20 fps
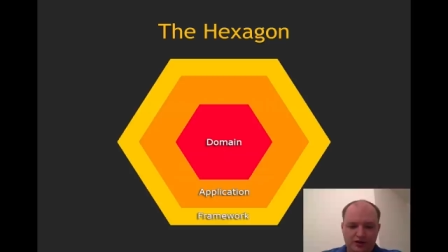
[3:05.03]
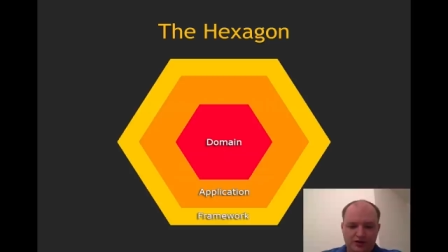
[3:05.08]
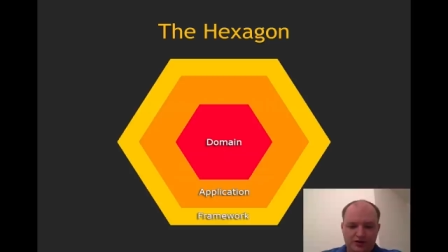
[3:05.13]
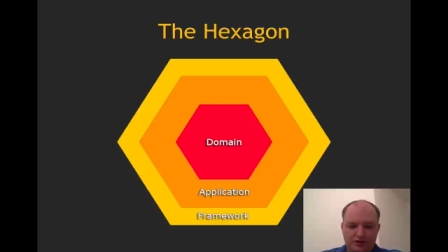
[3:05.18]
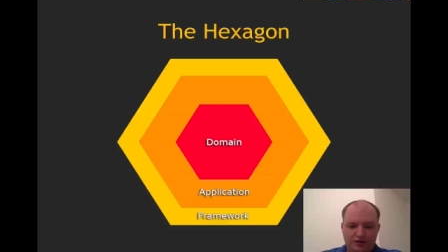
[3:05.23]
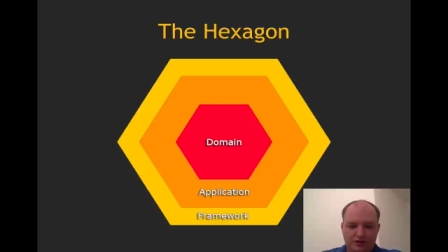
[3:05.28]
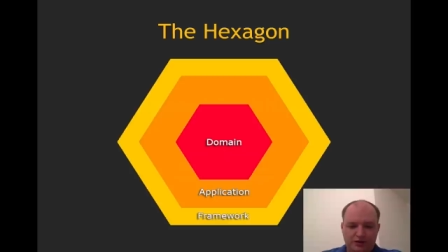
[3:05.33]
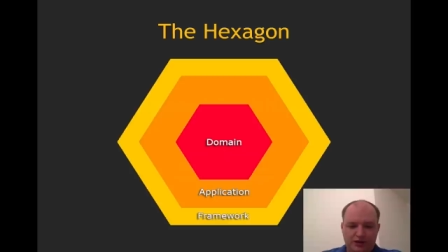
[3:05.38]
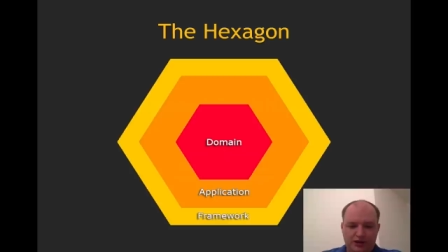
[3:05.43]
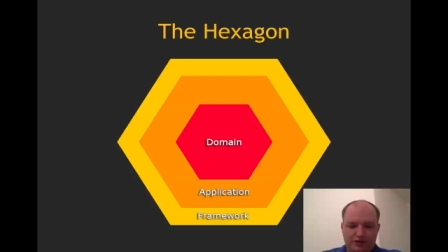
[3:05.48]

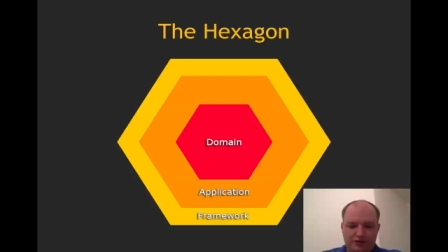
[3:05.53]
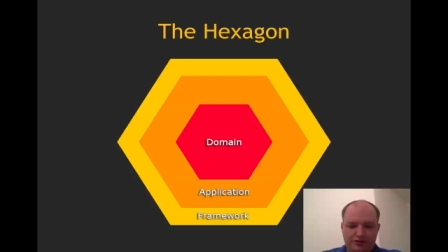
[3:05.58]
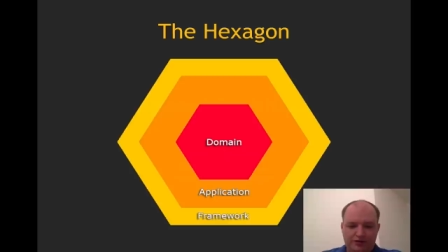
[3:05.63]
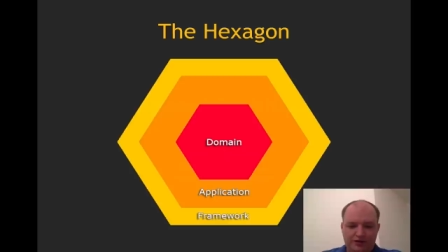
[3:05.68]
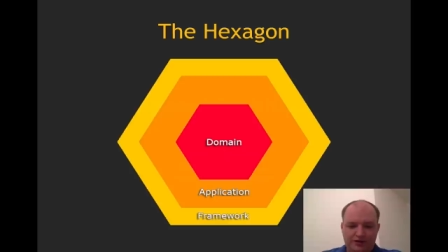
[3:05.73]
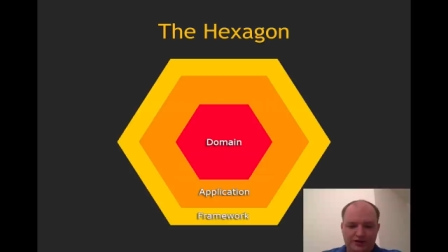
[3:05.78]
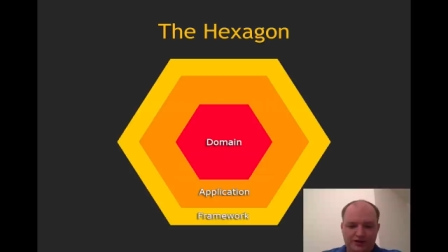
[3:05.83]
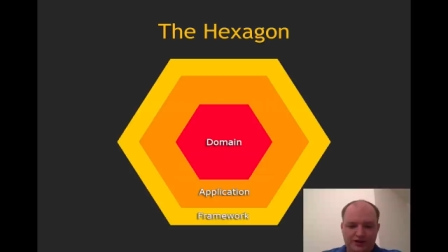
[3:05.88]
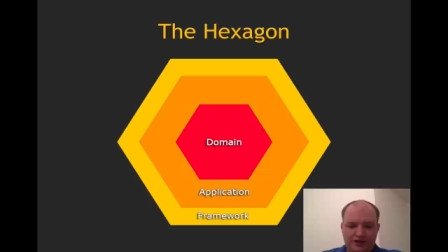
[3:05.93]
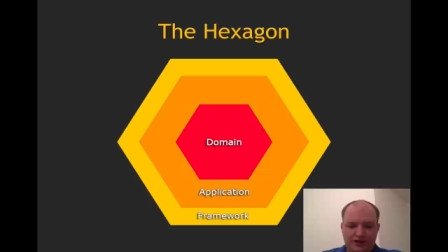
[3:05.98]
So we have
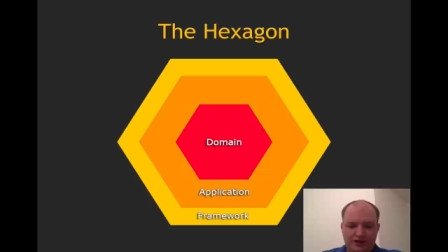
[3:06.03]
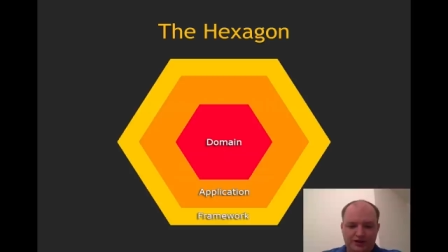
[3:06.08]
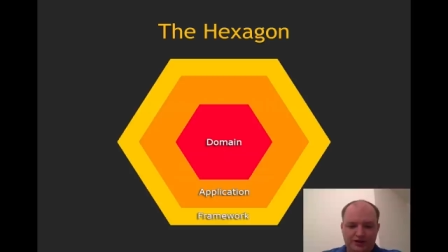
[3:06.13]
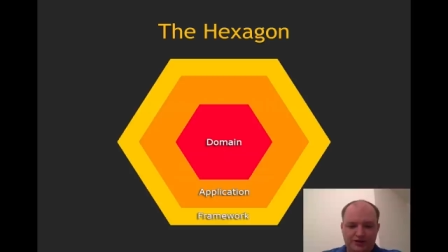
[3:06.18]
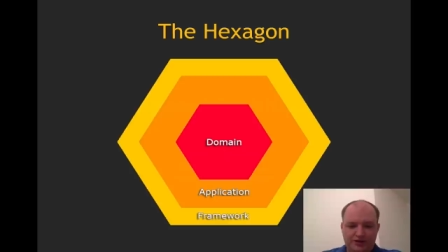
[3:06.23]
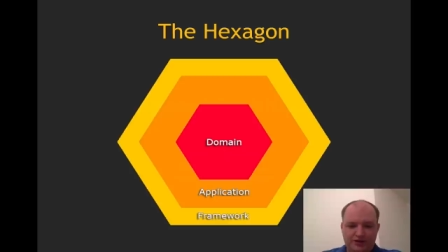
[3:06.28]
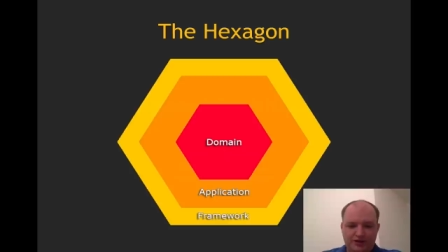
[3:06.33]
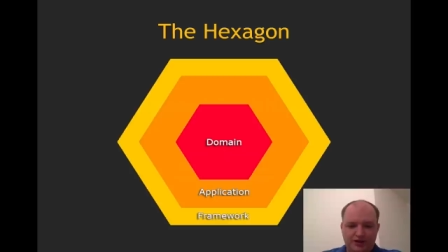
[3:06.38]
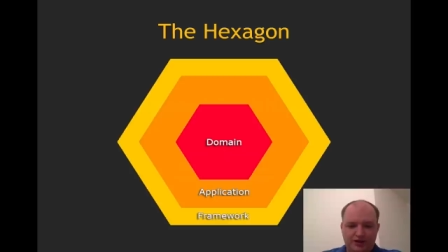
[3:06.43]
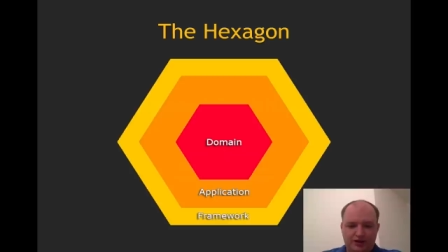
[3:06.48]
these
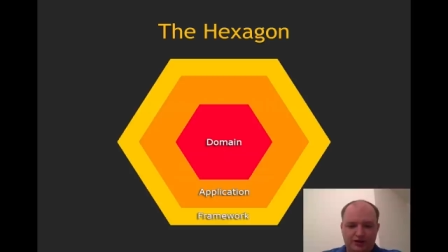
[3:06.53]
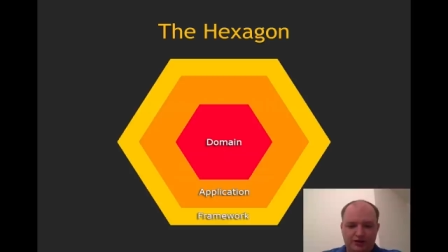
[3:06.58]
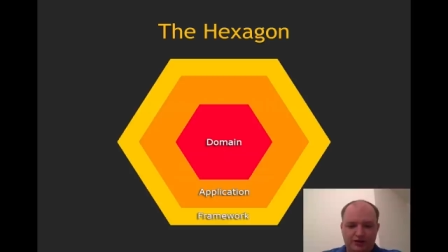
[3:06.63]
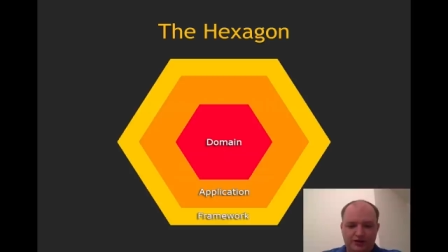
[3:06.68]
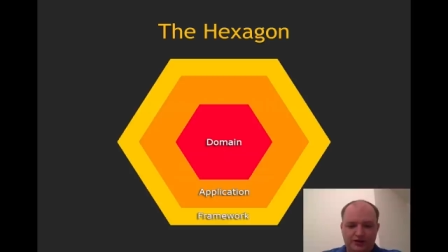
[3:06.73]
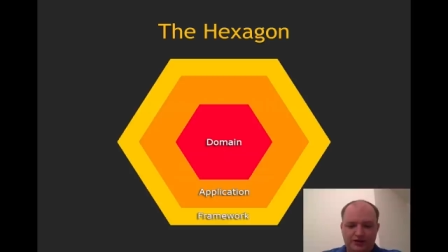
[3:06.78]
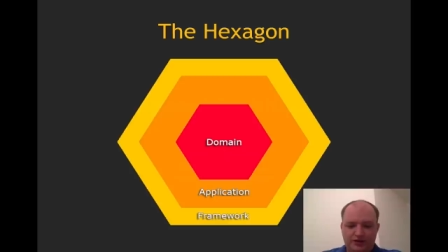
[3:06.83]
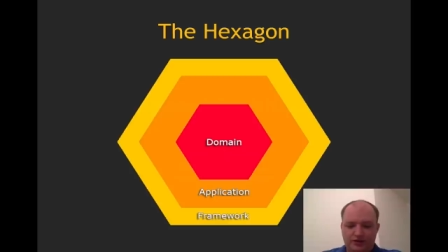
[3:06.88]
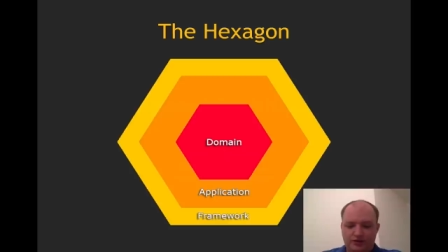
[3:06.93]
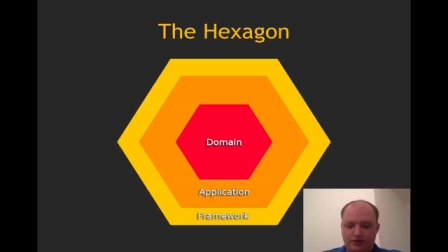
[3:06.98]
layers and now
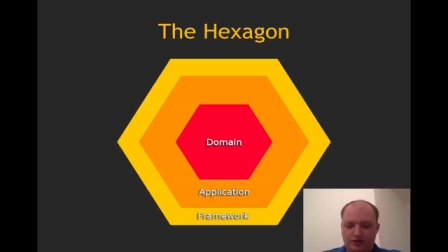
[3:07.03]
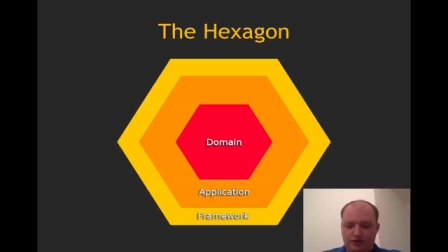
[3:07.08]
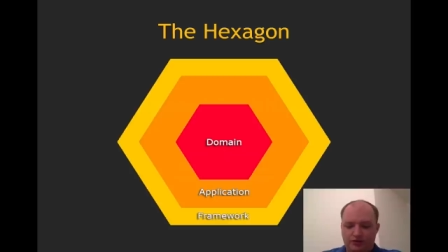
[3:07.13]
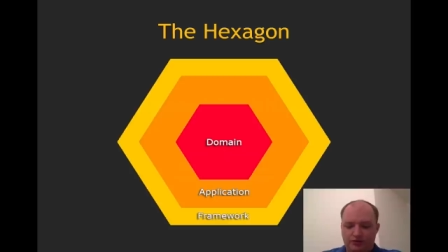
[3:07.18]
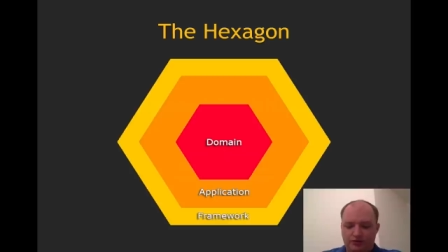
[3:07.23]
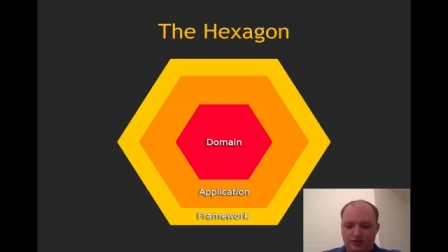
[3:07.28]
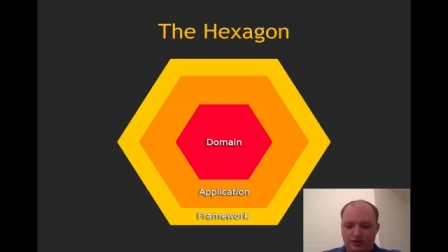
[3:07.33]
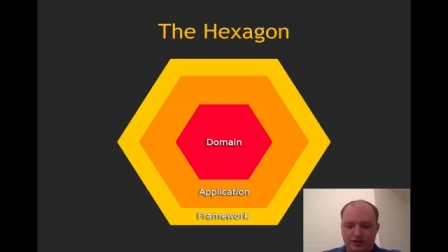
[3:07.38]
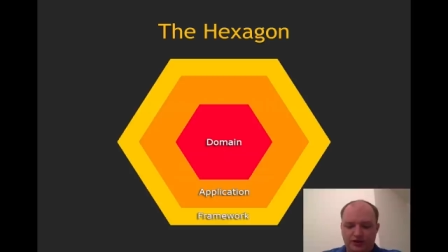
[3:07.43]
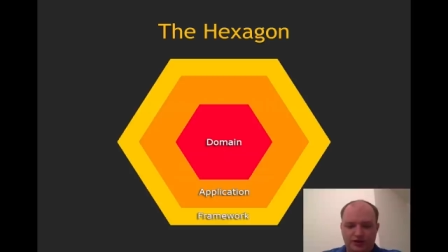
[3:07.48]
let's go
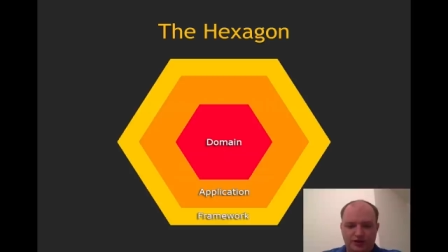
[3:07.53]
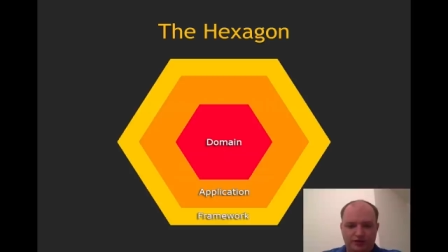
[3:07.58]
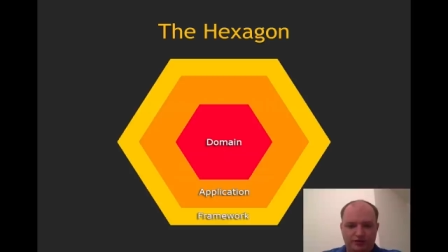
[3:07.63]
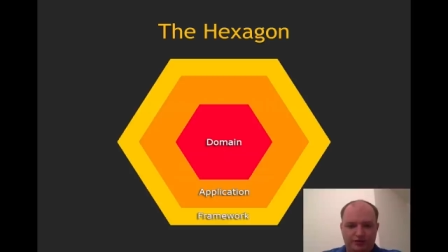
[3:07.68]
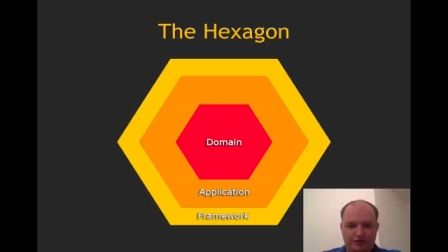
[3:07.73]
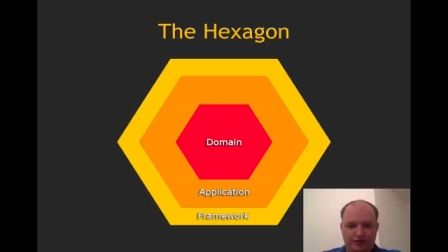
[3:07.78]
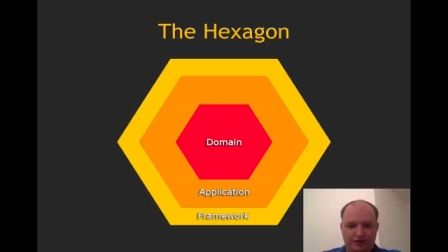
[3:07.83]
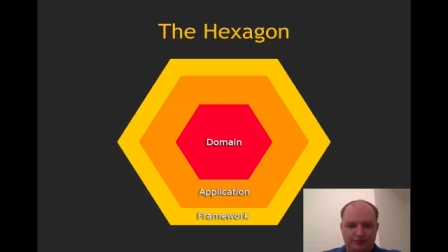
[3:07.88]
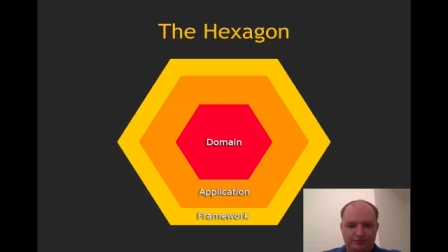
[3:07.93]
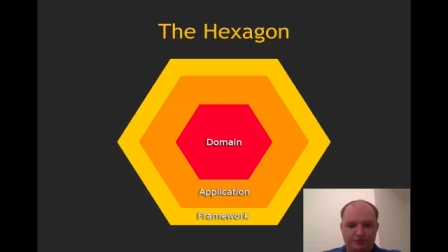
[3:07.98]
through each
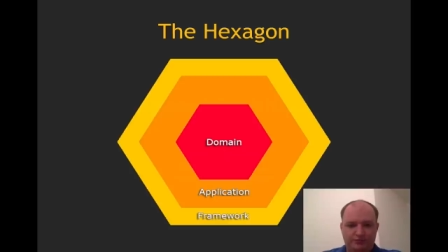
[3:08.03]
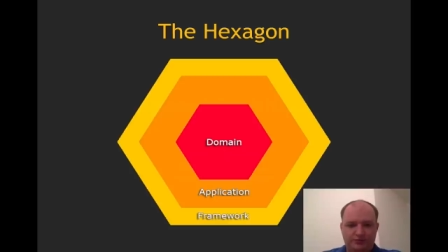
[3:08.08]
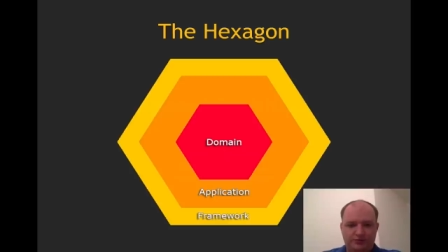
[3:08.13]
of them.